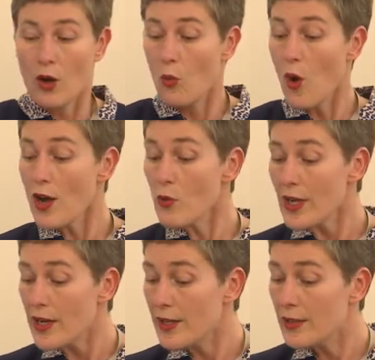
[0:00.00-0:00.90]
Why do we
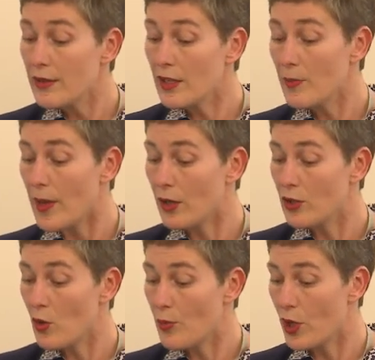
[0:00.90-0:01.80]
need to think about
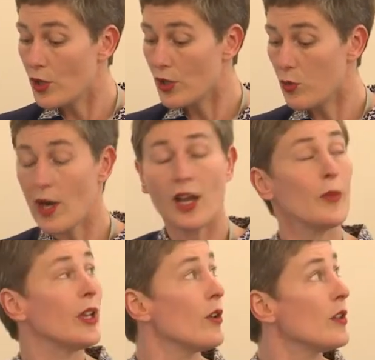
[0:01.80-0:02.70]
new approaches? Why can't
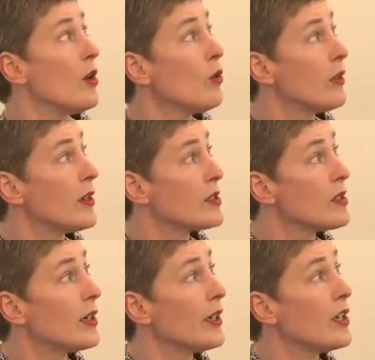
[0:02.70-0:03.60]
we go to the old things
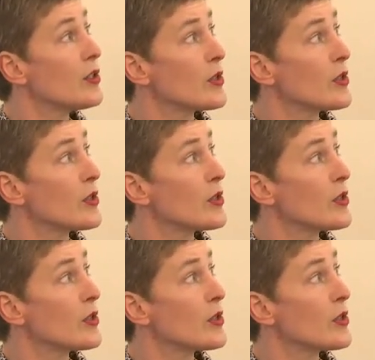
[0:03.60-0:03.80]
like linkage